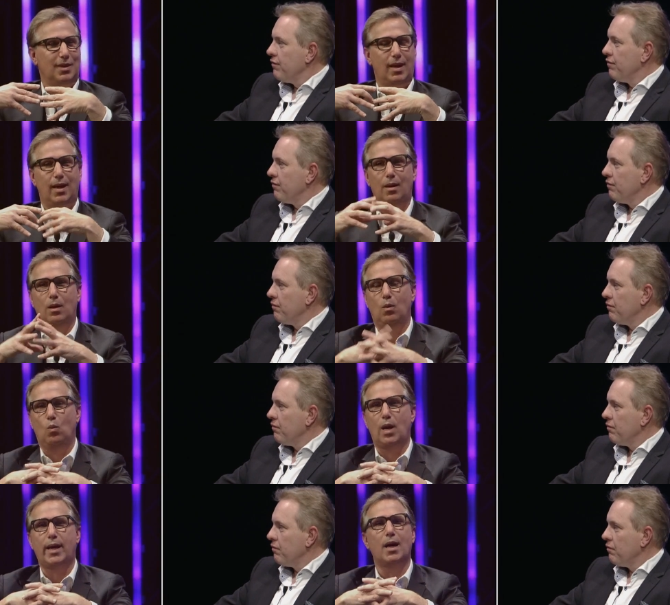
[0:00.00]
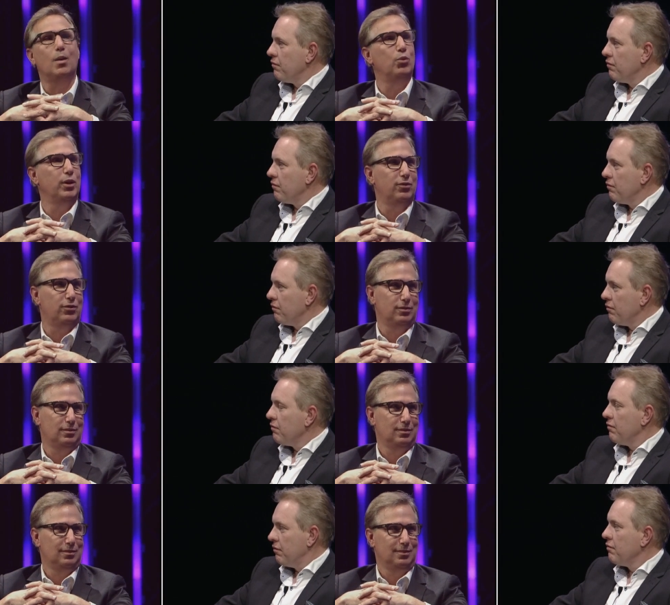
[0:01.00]
Speaker 1: and when I got a brief,
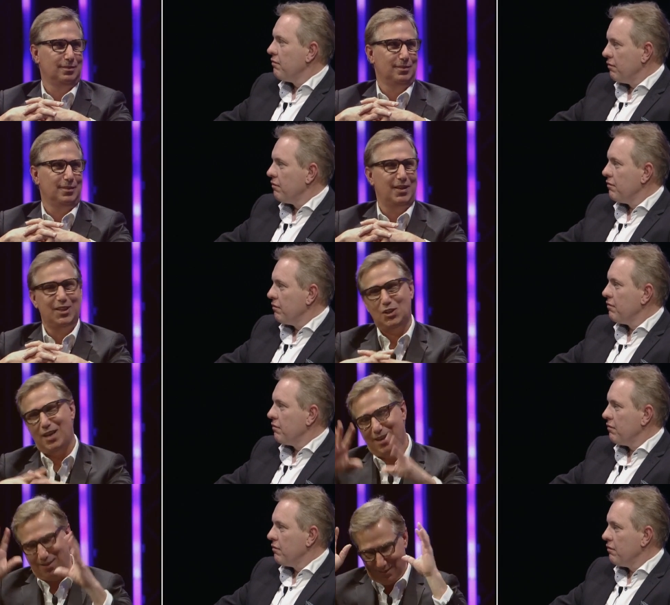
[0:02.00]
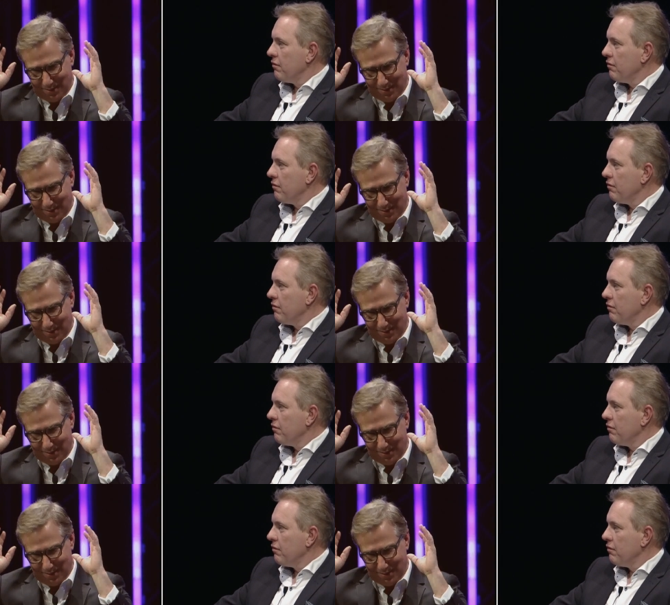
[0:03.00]
and they said,